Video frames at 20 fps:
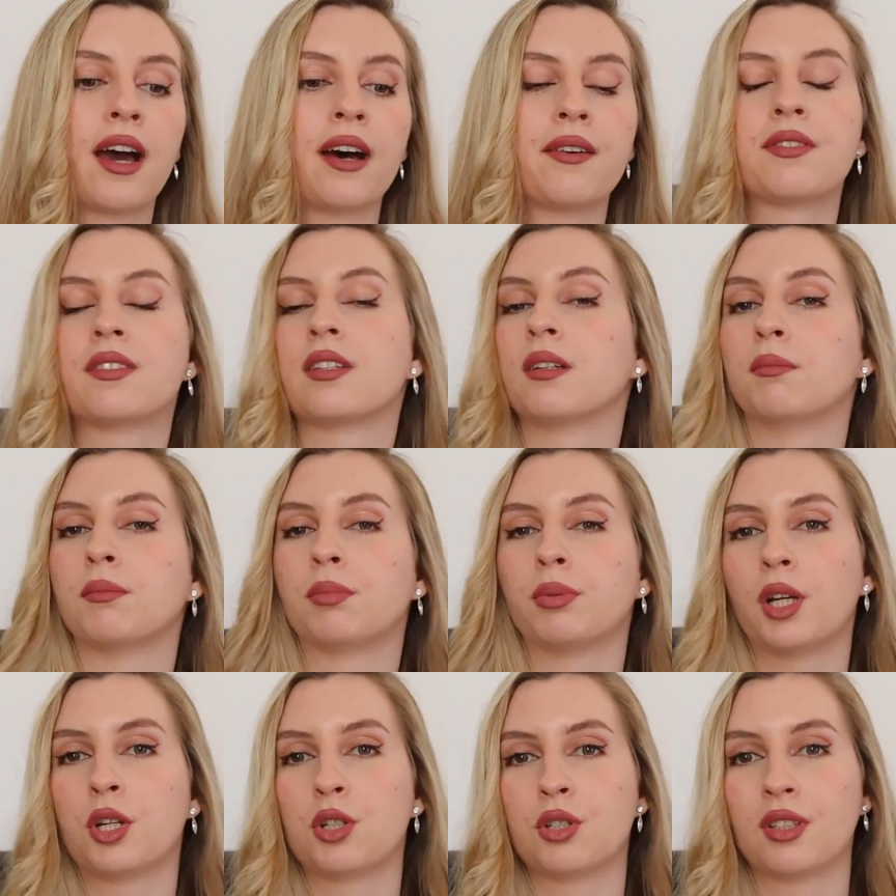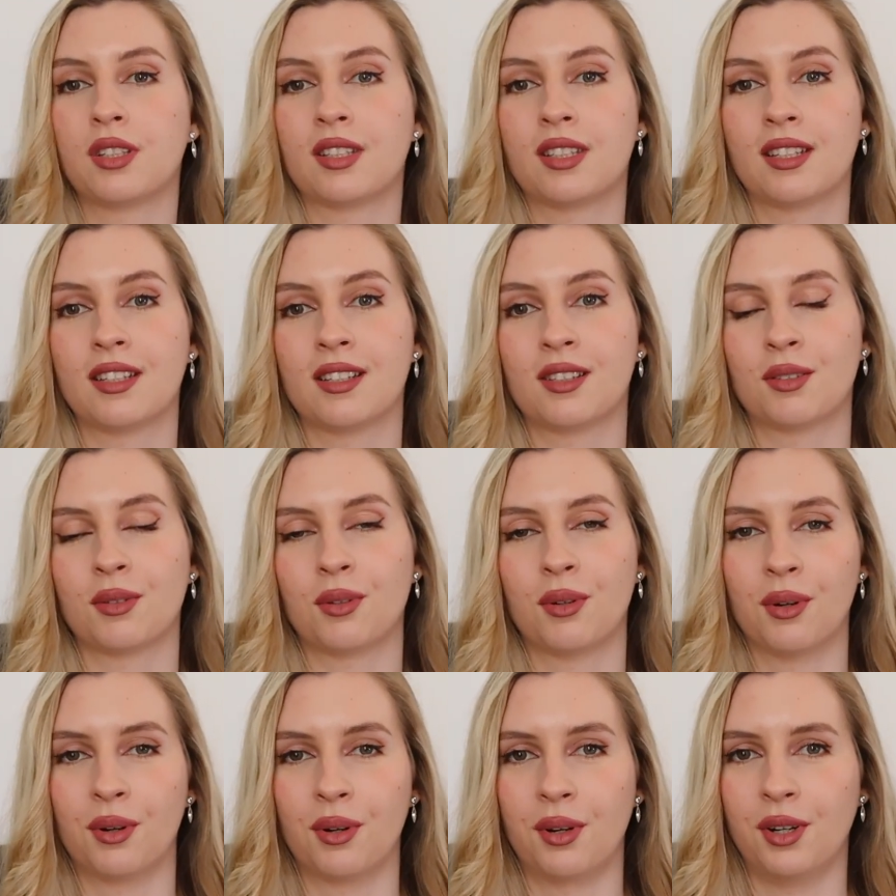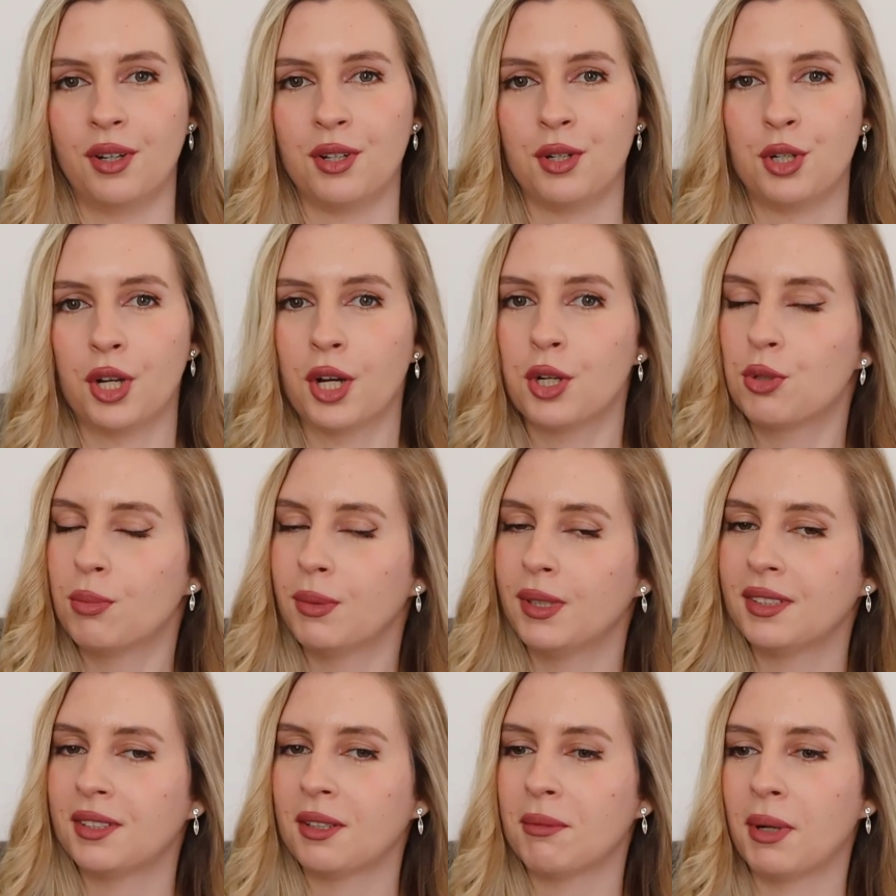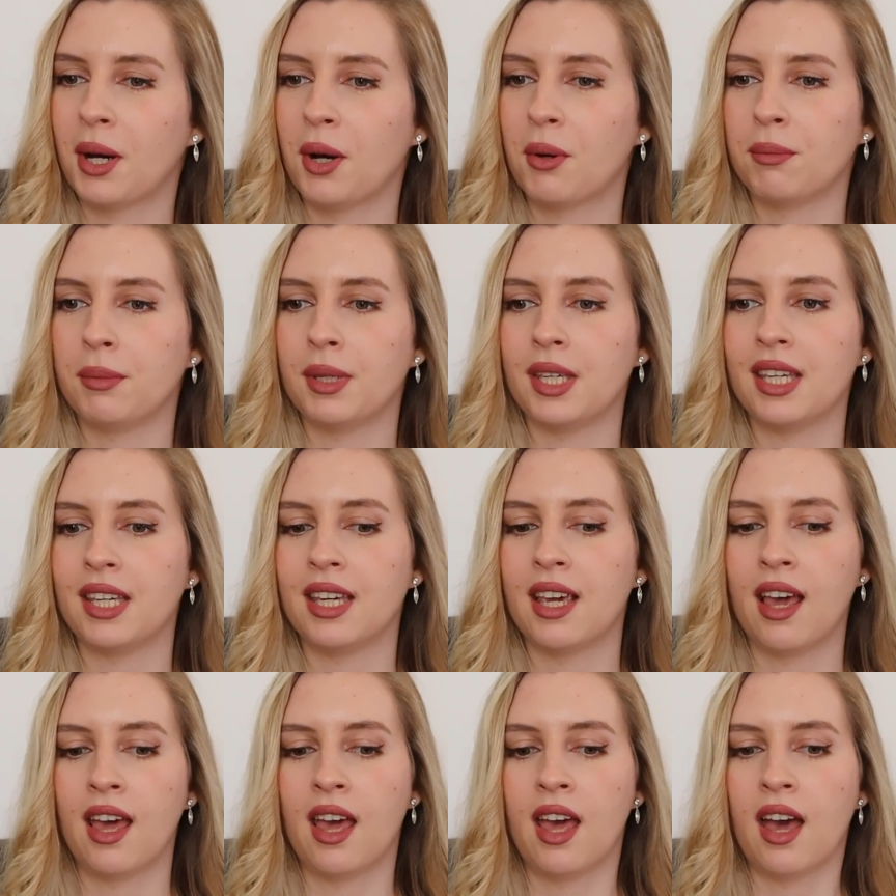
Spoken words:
have some prejudices or judgment about me,